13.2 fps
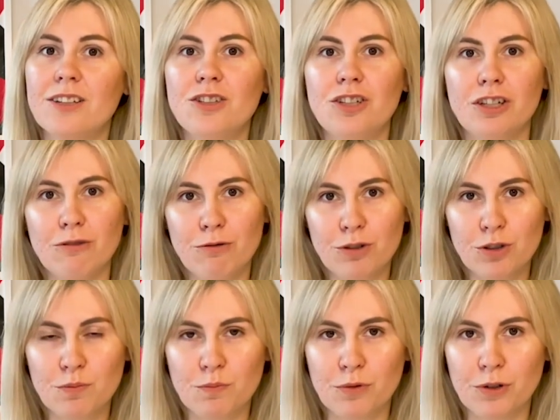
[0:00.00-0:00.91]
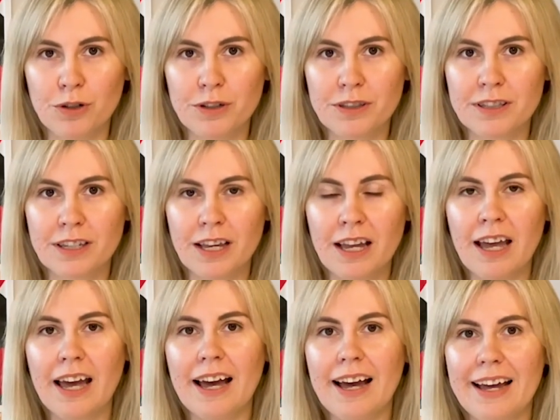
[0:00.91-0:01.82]
children's books,
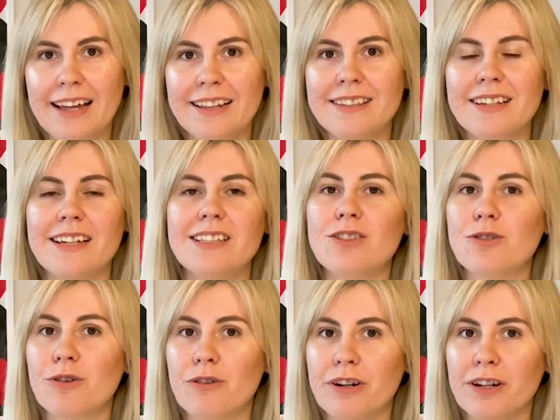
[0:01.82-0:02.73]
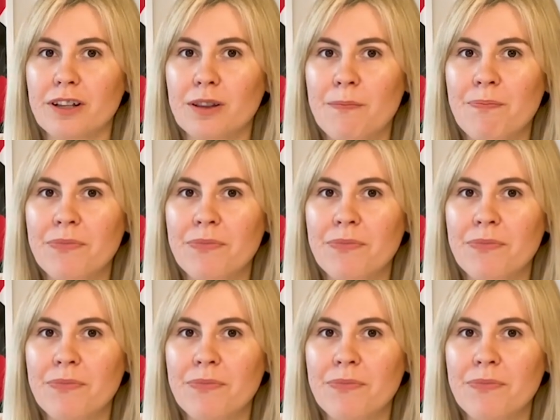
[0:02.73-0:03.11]
and editorial.